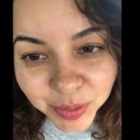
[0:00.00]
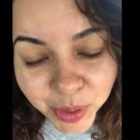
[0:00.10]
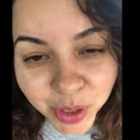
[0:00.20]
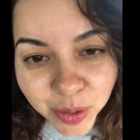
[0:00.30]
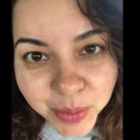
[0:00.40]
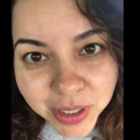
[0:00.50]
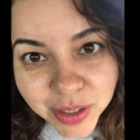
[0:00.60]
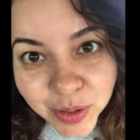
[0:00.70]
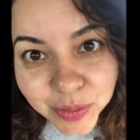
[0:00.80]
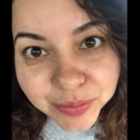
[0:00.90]
we're human,
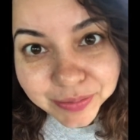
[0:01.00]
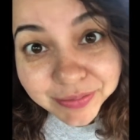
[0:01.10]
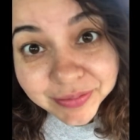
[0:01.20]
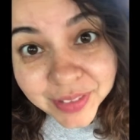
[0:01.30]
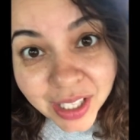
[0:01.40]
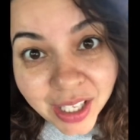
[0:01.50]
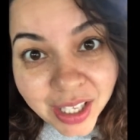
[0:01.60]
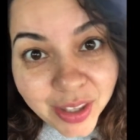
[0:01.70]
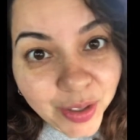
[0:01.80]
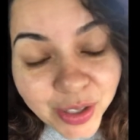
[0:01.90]
so
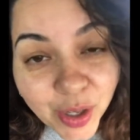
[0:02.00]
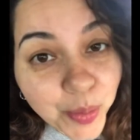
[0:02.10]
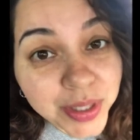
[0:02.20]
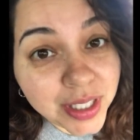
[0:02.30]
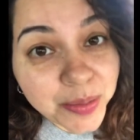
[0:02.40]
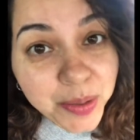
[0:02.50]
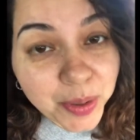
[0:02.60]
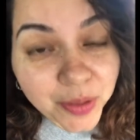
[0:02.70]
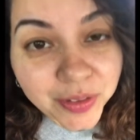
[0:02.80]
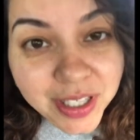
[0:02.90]
they're not always going to be
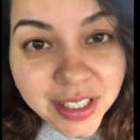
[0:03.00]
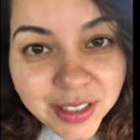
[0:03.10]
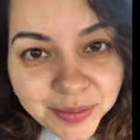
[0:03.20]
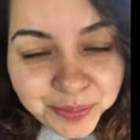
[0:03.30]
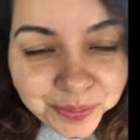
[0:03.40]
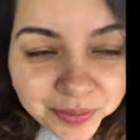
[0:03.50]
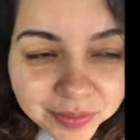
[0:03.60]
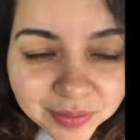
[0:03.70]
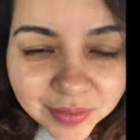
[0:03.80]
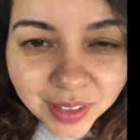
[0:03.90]
perfect.
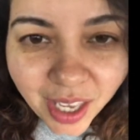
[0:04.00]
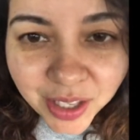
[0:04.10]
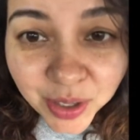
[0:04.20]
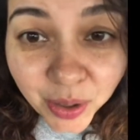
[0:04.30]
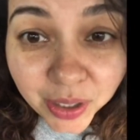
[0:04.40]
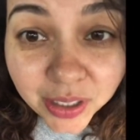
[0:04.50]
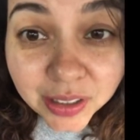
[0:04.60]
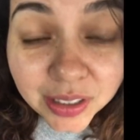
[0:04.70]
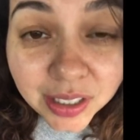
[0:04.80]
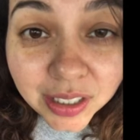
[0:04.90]
It's all
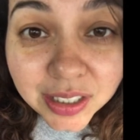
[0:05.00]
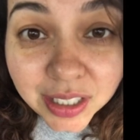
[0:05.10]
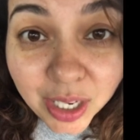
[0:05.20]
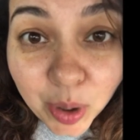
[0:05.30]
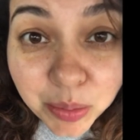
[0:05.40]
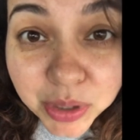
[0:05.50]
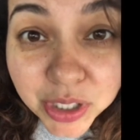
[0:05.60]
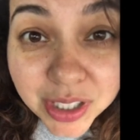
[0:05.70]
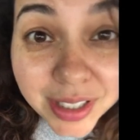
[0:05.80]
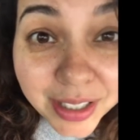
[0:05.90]
good. It's not all
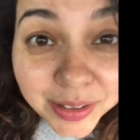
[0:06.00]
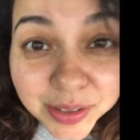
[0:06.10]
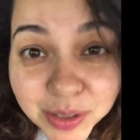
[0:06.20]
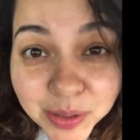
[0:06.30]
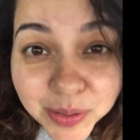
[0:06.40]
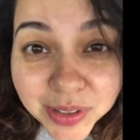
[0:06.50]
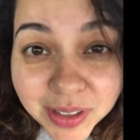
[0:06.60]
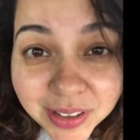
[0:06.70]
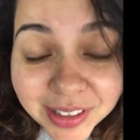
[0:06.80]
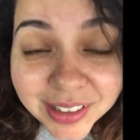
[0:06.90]
bushy tail, so it's
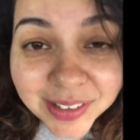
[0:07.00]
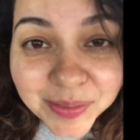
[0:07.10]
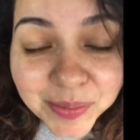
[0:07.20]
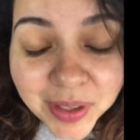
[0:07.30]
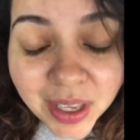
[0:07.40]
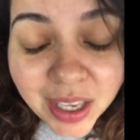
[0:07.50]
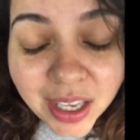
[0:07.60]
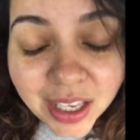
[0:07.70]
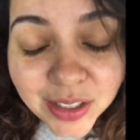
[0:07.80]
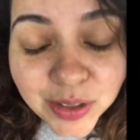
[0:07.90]
all good.
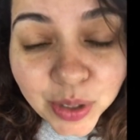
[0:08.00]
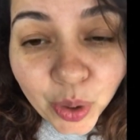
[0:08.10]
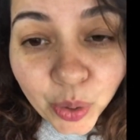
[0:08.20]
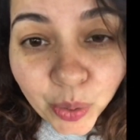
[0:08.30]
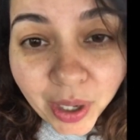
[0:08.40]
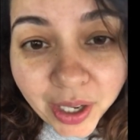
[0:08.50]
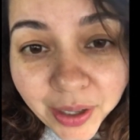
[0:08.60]
So,